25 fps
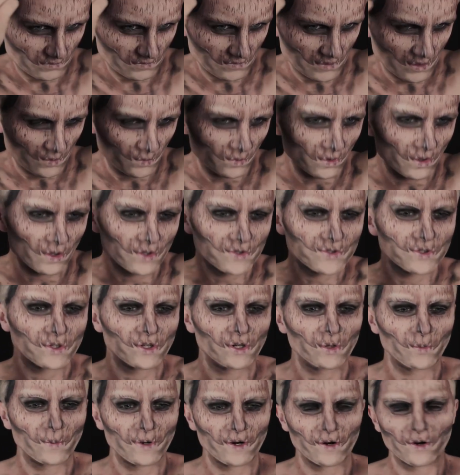And we're also going
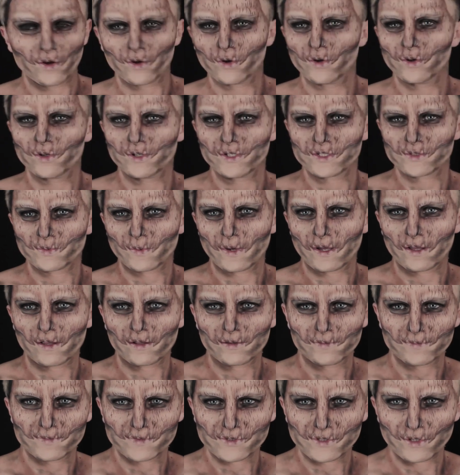to wear a hood as well,
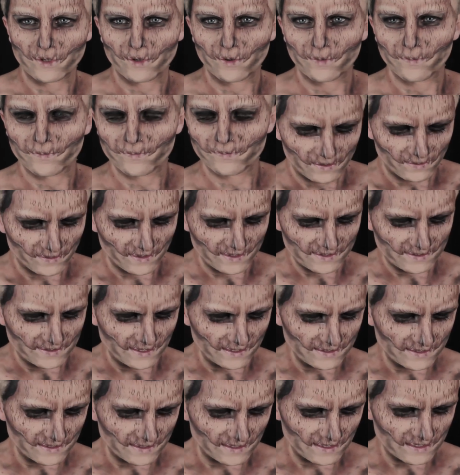so this
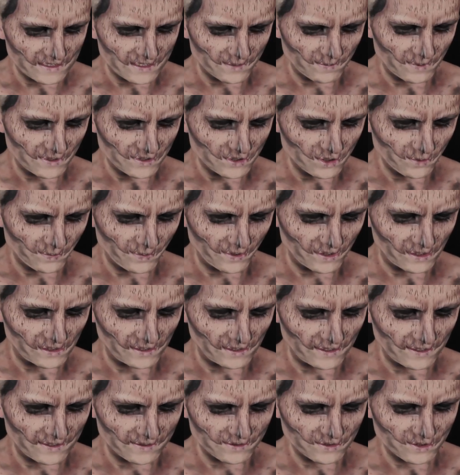doesn't need to be super clean,